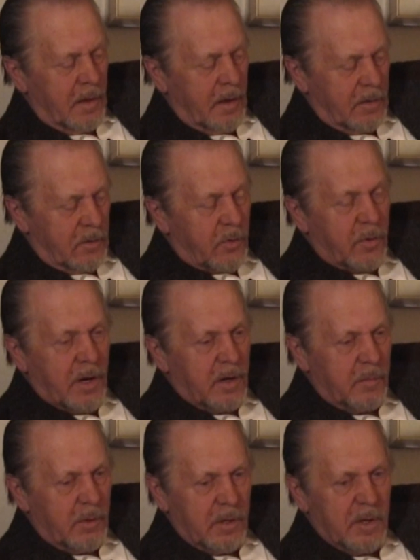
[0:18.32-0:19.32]

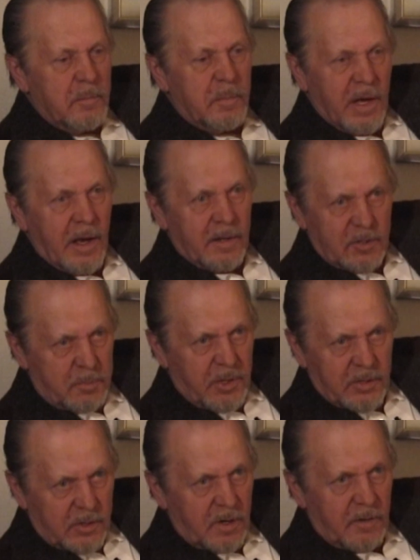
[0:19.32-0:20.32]
Incredibly bad
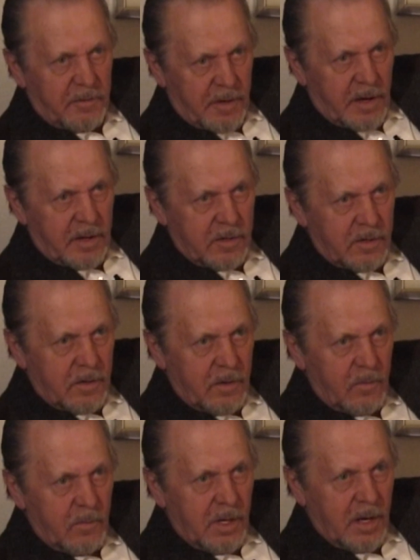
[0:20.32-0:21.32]
special effects.
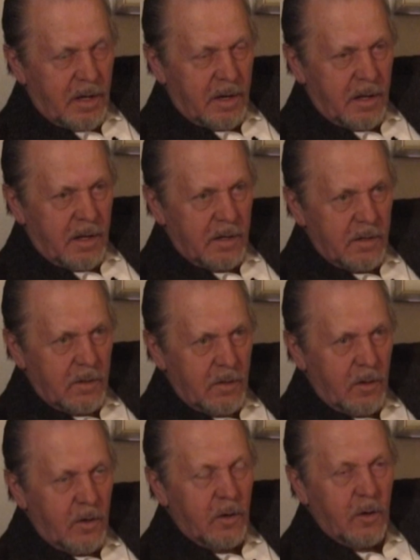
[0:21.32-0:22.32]
We had a
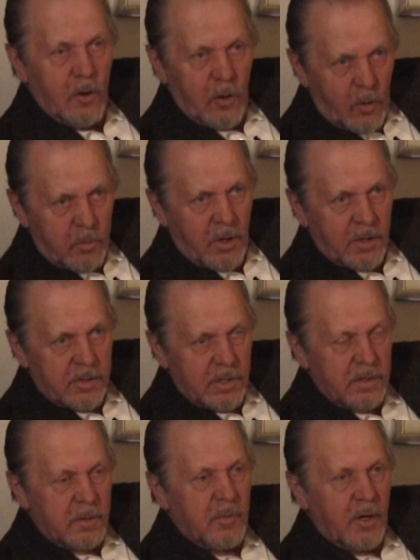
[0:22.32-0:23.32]
low
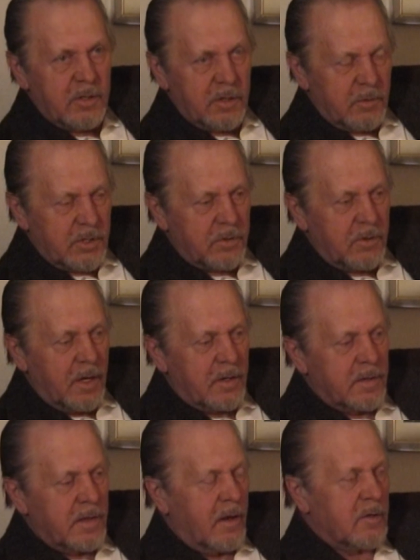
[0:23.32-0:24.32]
budget. The budget was
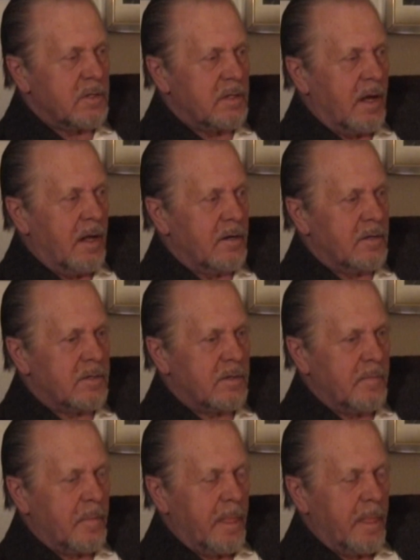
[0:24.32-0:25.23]
$300,000.